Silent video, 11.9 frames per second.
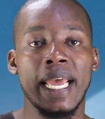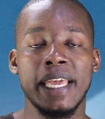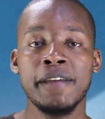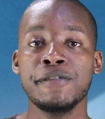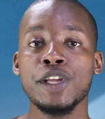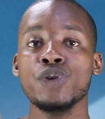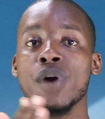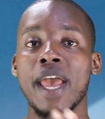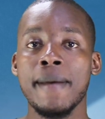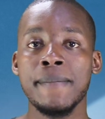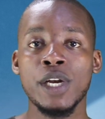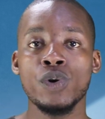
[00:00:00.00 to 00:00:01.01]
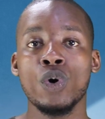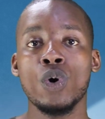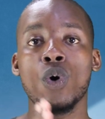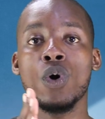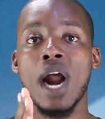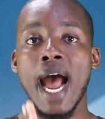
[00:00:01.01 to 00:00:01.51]
If a new MNO
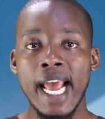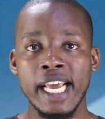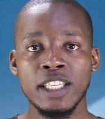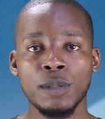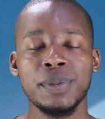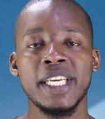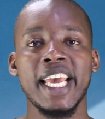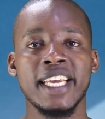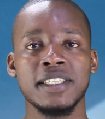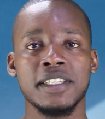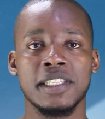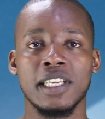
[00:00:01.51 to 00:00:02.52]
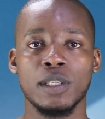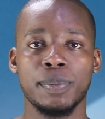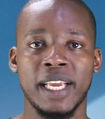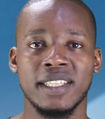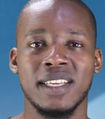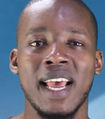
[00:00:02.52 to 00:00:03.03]
or ISP enters the
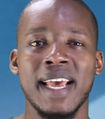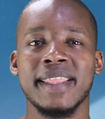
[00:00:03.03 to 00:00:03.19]
space,